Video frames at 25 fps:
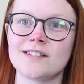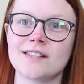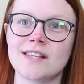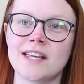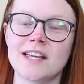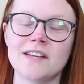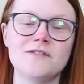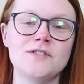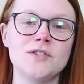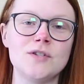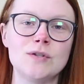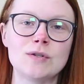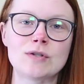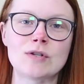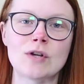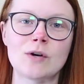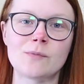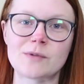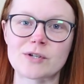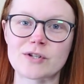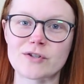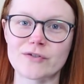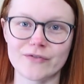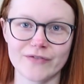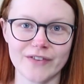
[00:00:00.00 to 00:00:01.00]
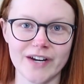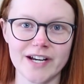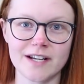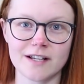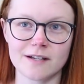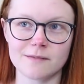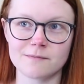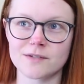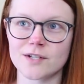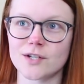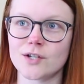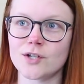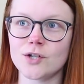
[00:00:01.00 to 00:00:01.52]
gives you so much
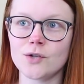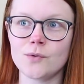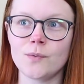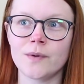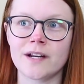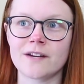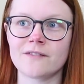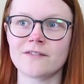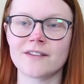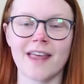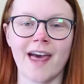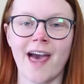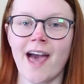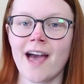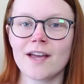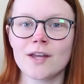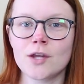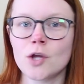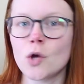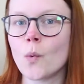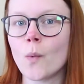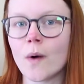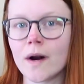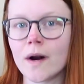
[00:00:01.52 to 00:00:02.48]
freedom to do whatever the heck you